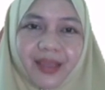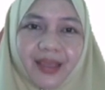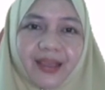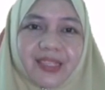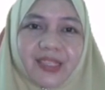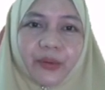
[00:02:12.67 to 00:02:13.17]

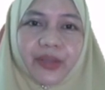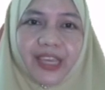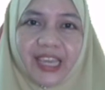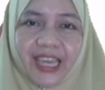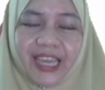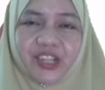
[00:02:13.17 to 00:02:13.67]
So
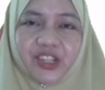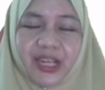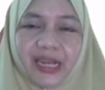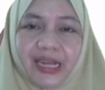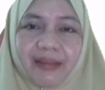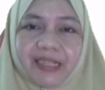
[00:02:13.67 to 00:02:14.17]
each
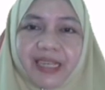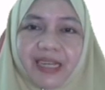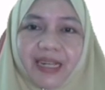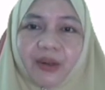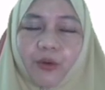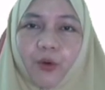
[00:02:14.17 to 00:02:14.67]

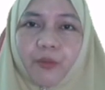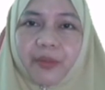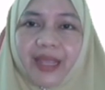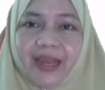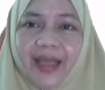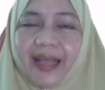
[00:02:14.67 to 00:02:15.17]
elliptical
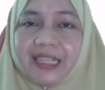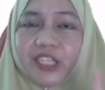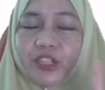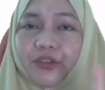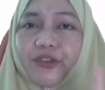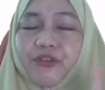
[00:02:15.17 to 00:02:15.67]
orbit has
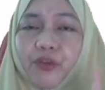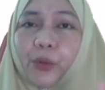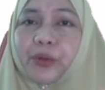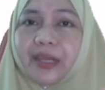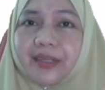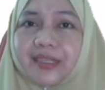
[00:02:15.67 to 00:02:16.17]
two
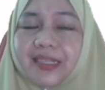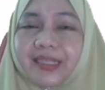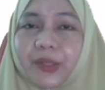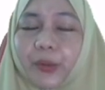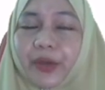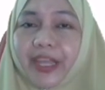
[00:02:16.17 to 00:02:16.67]
focus,
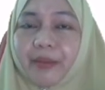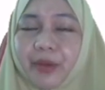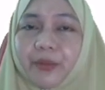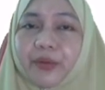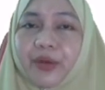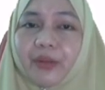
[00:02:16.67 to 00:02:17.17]
or in
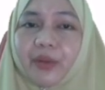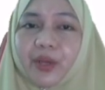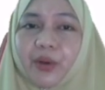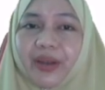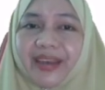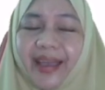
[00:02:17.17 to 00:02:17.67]
plural we call
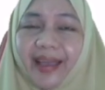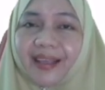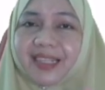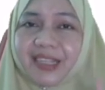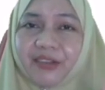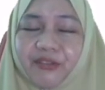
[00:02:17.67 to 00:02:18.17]
it as
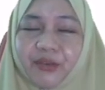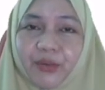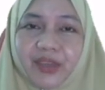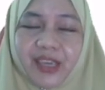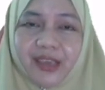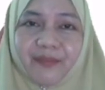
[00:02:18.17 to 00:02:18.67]

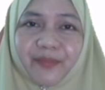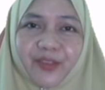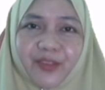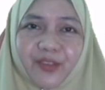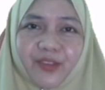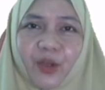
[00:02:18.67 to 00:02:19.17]
foci.
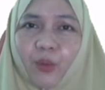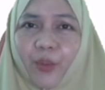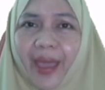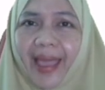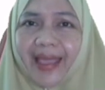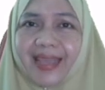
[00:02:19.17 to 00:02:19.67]
So
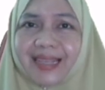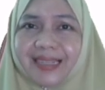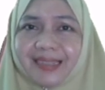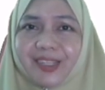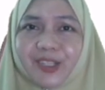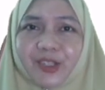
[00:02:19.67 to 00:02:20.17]
where is
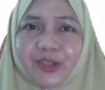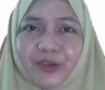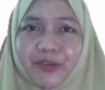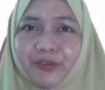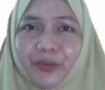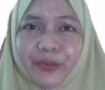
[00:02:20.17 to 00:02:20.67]
this two
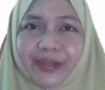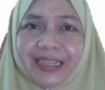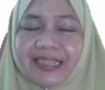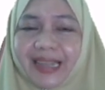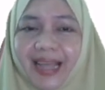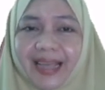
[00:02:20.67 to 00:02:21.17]
focus
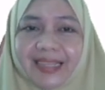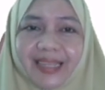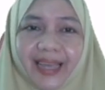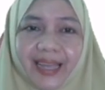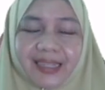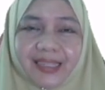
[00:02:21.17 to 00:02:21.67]
lies
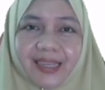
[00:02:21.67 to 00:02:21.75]
at?